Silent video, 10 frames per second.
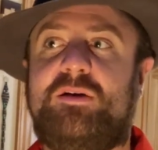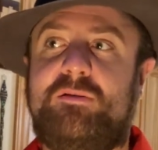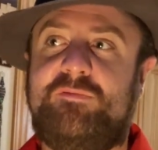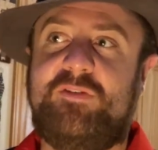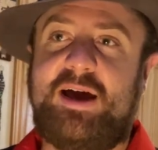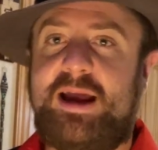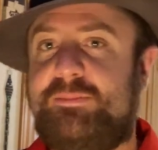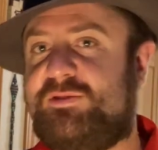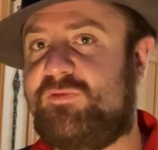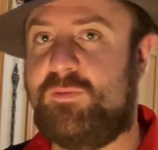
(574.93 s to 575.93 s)

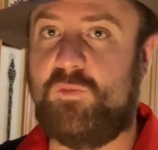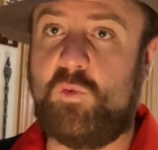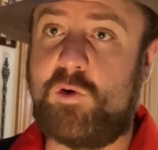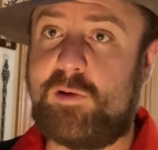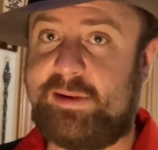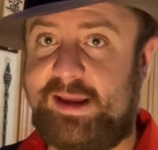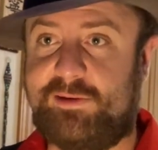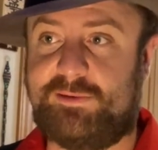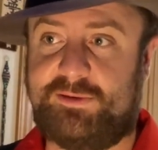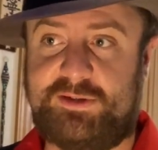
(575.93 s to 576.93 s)
vibes from War
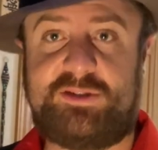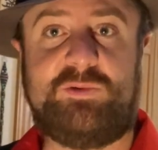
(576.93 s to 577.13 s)
Eagles,